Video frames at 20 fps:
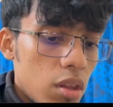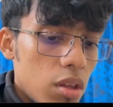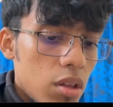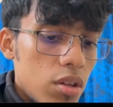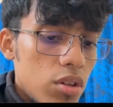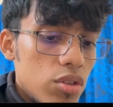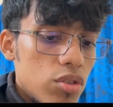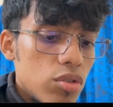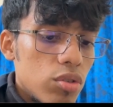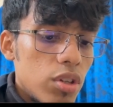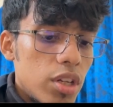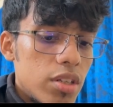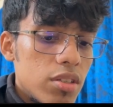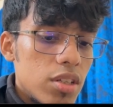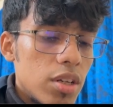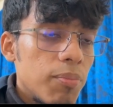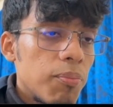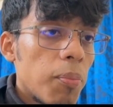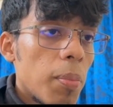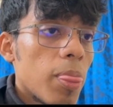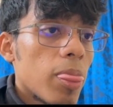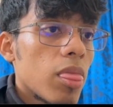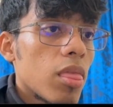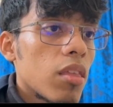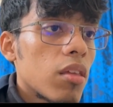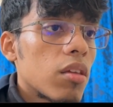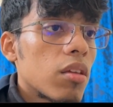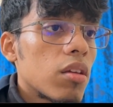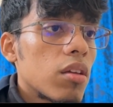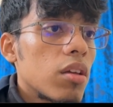So let's say
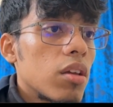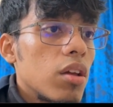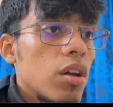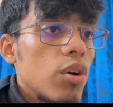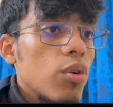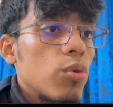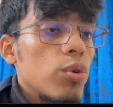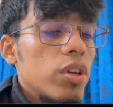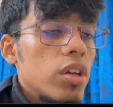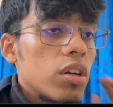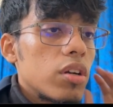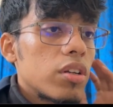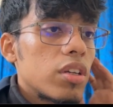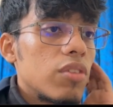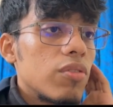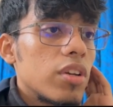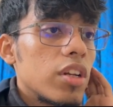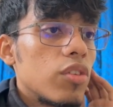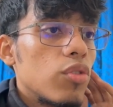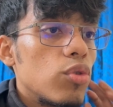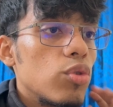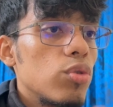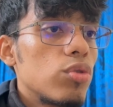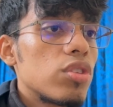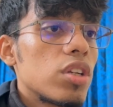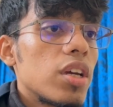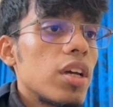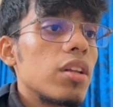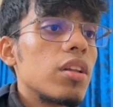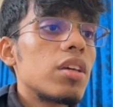we are given a root
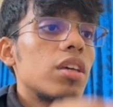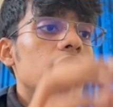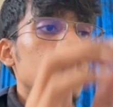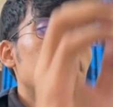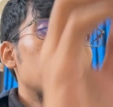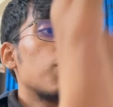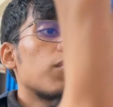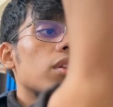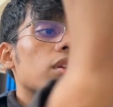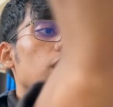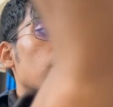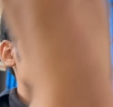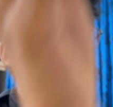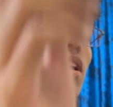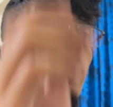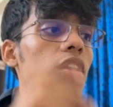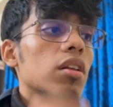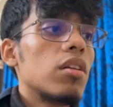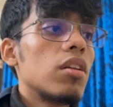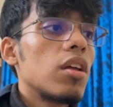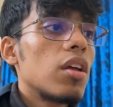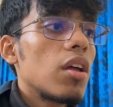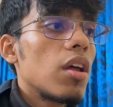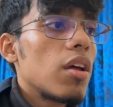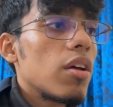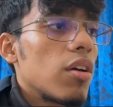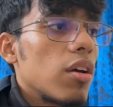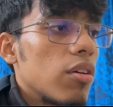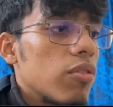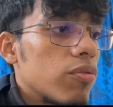and a key, and
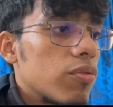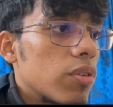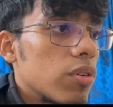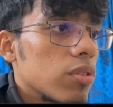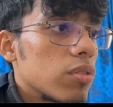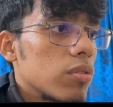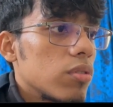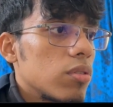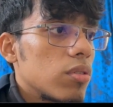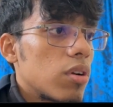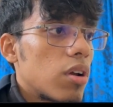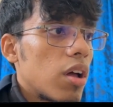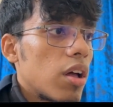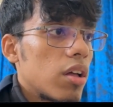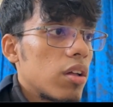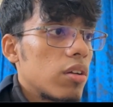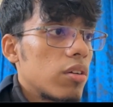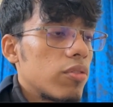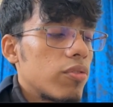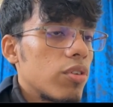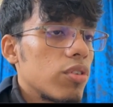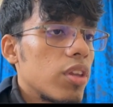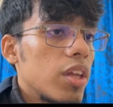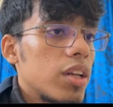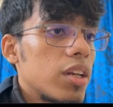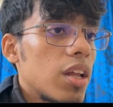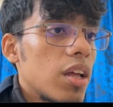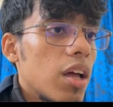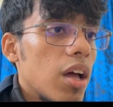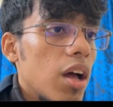for the, for
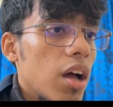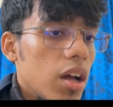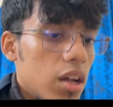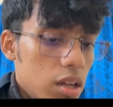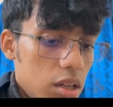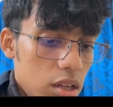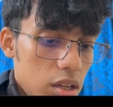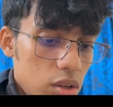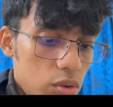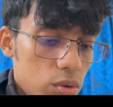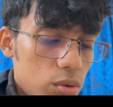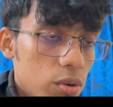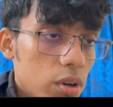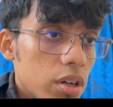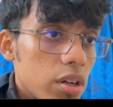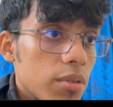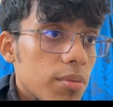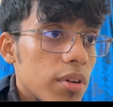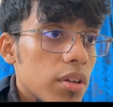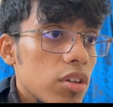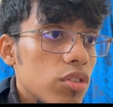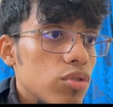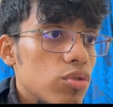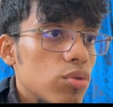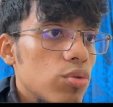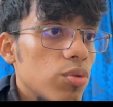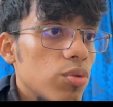that what I'm gonna do